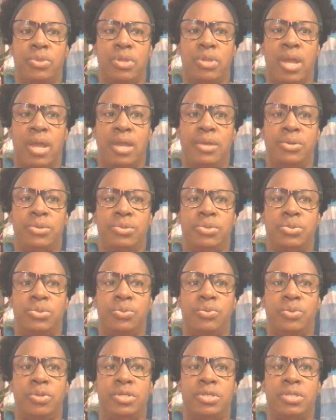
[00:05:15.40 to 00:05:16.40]
I used
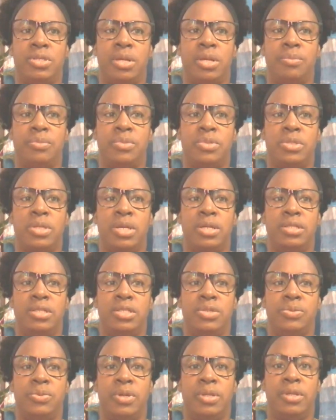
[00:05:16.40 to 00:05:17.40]
to read Psalms
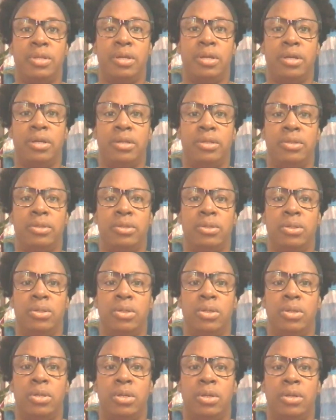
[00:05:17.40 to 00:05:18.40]
91 and
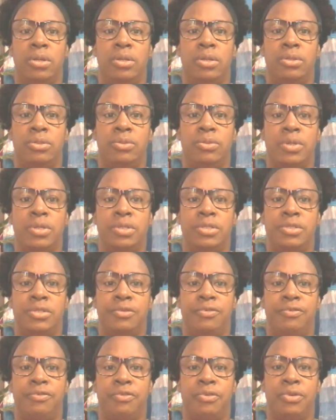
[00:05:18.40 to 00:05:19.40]

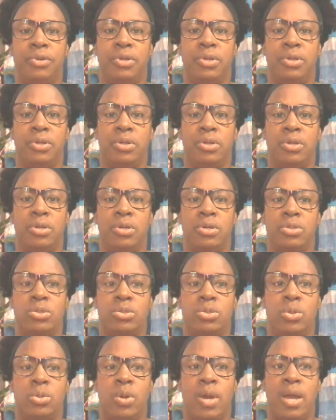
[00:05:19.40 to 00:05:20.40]
23.
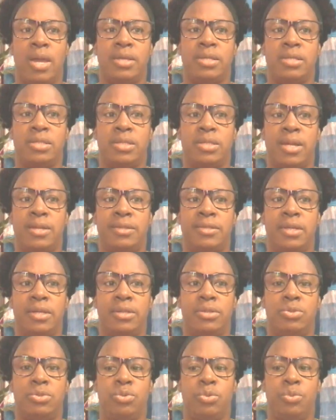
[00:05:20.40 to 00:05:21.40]
So I
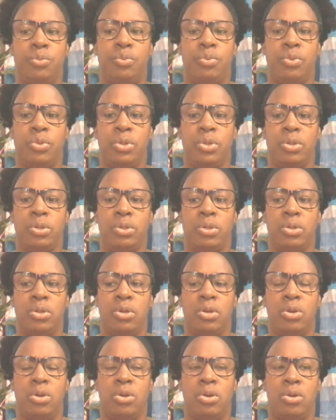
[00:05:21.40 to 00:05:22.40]
started to pray.
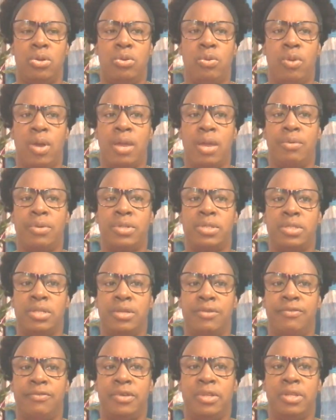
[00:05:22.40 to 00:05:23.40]
Although I was
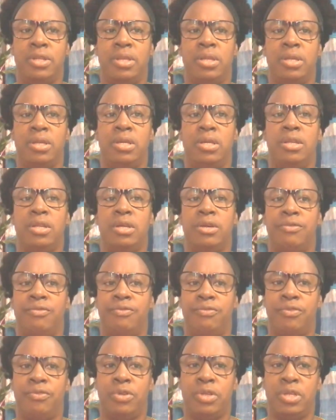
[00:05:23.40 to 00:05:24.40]
living in a
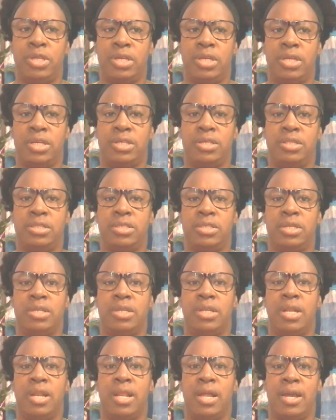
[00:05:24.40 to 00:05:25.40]

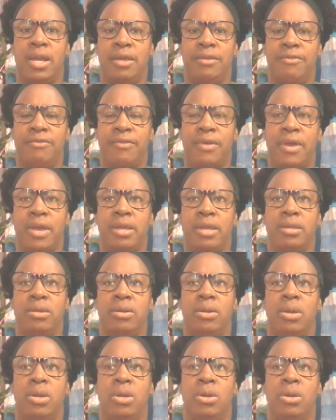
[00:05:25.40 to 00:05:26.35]
fornication life, but